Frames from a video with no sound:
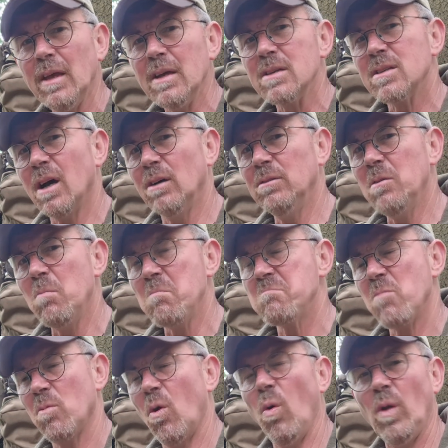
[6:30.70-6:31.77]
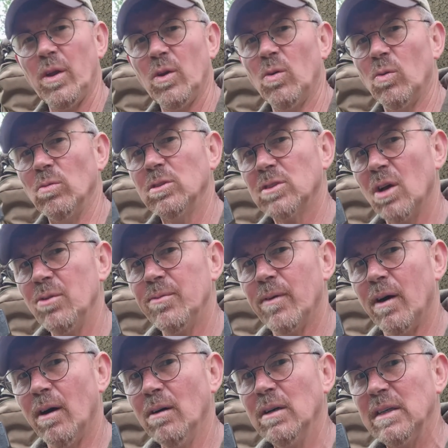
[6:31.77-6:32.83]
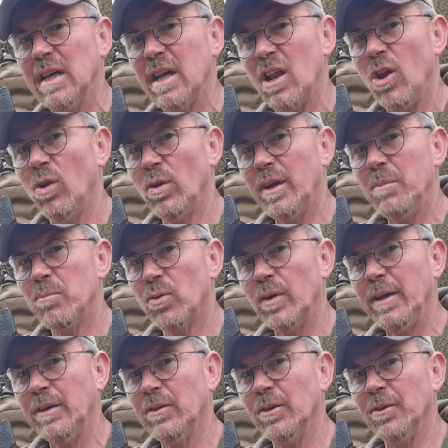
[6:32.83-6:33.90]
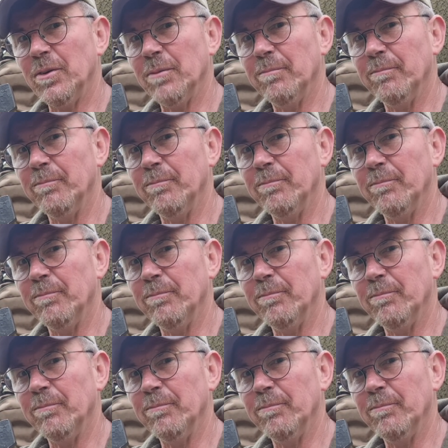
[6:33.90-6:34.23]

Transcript: So all in all, so far looking pretty good.